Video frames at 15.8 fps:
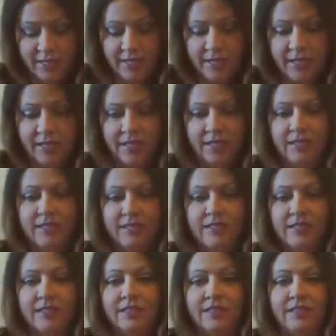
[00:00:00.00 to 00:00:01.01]
And,
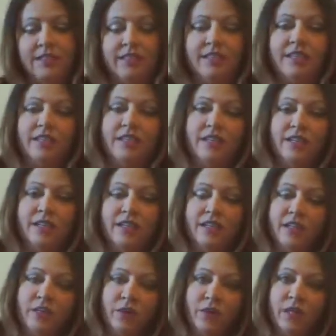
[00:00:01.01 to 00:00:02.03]

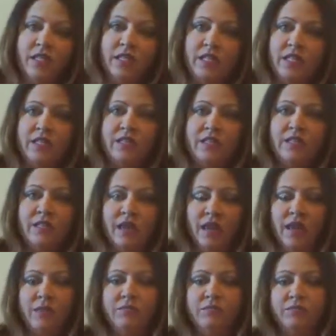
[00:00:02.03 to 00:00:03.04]
you know, I think it's
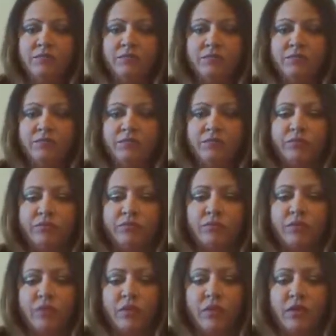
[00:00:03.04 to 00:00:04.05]
time
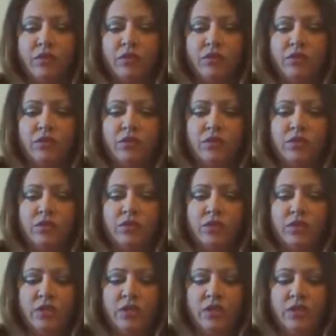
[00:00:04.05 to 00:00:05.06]
to just
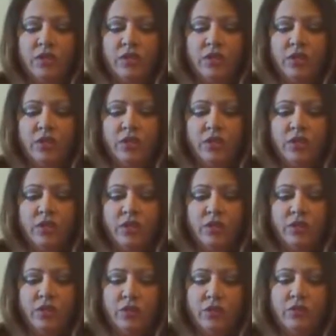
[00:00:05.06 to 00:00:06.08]

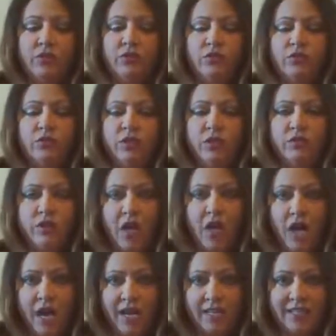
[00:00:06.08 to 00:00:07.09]
learn to love
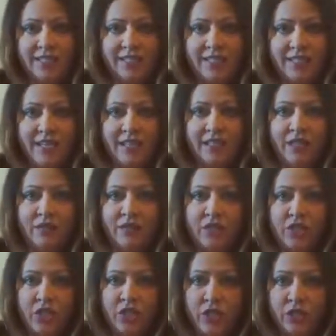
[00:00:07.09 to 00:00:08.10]
God and love
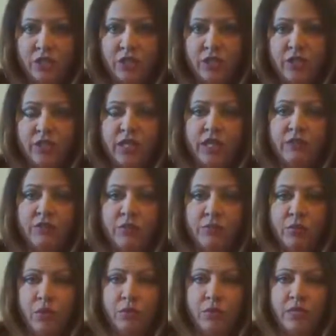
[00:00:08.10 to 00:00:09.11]
each other in every
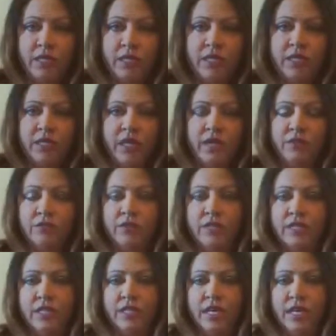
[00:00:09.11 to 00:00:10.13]
moment and
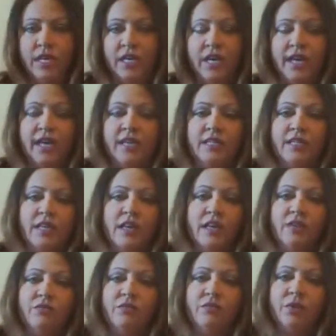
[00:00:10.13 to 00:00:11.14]
every day and
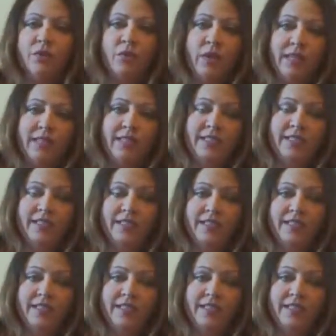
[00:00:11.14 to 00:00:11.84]
every way.